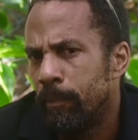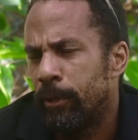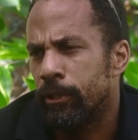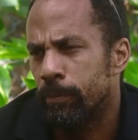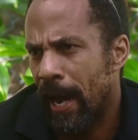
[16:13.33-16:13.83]

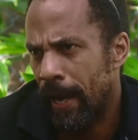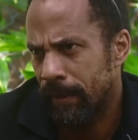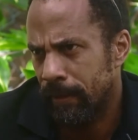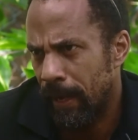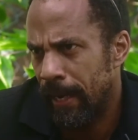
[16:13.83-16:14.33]
push
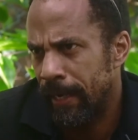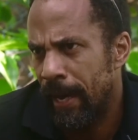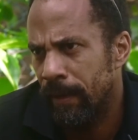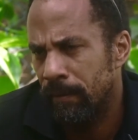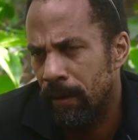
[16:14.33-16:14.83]
back at
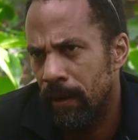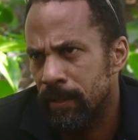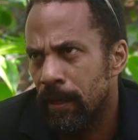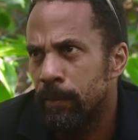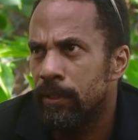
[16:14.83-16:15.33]
that
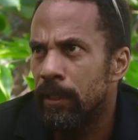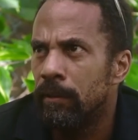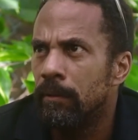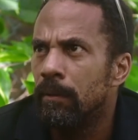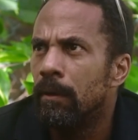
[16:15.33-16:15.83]
assumption